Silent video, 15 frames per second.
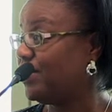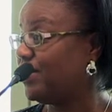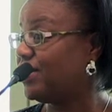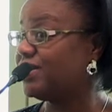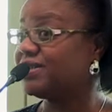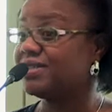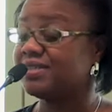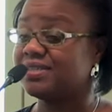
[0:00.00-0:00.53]

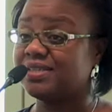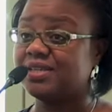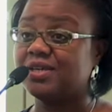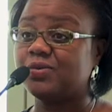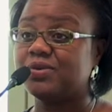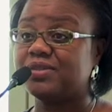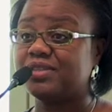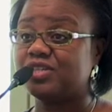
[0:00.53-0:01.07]
Because in
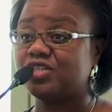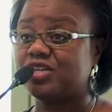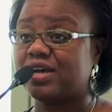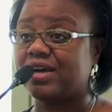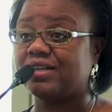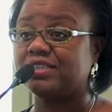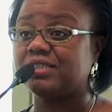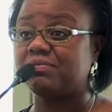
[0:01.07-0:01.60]
sitting with the
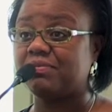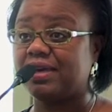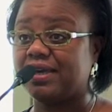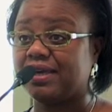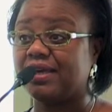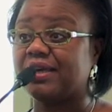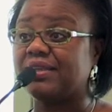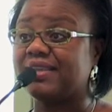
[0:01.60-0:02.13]
child and
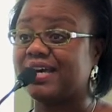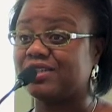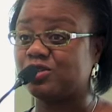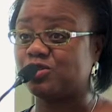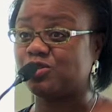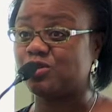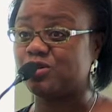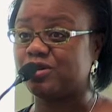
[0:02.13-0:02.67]
making that
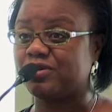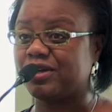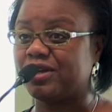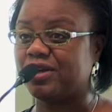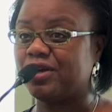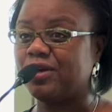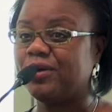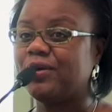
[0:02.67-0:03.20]
story,